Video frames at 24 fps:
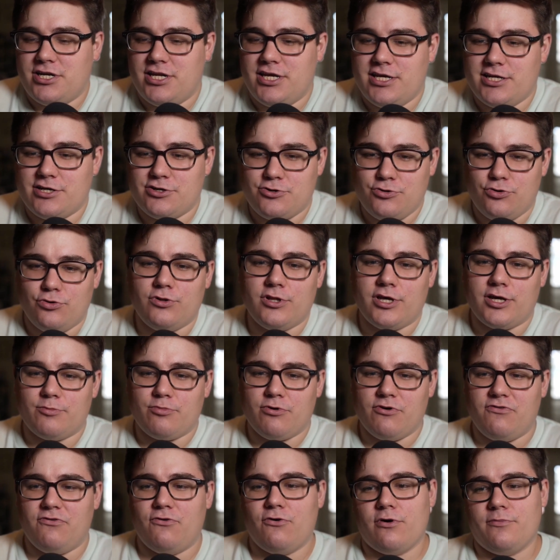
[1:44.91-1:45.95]
in cooling
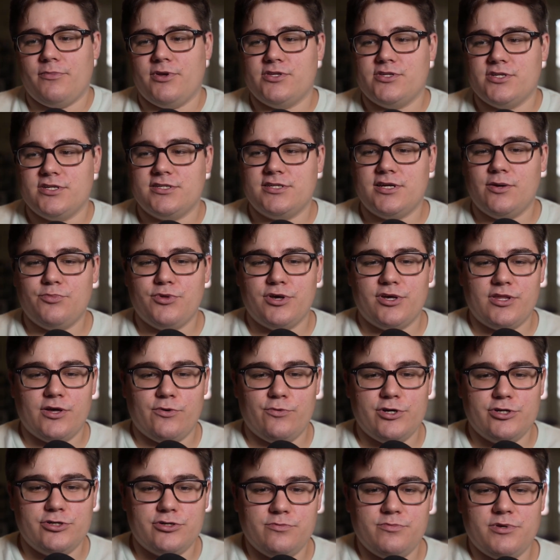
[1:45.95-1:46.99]
performance is something that
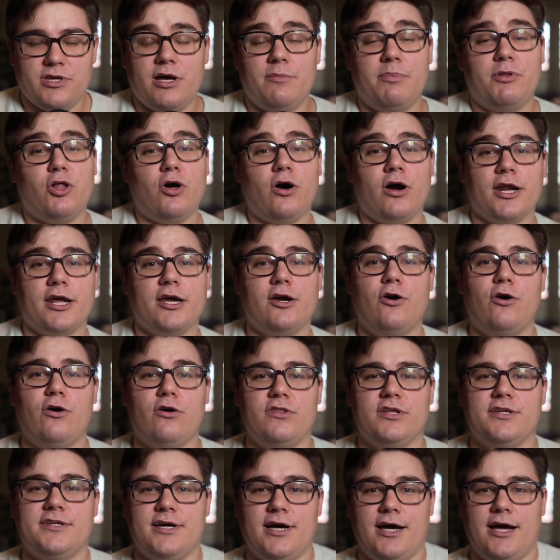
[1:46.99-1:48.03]
we should be applauding all
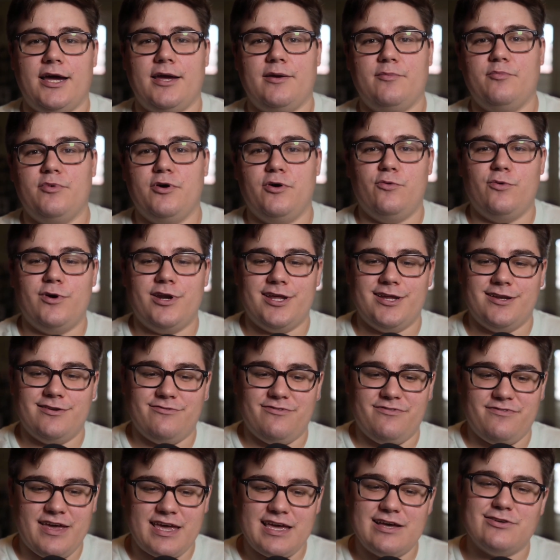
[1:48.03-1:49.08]
the time, but when it
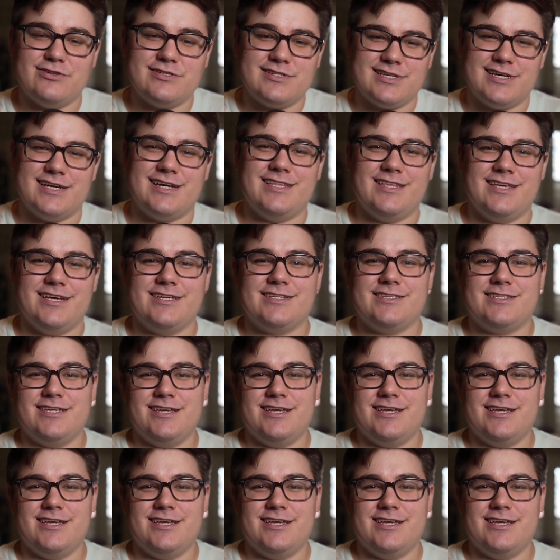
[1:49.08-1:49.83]
fails like this,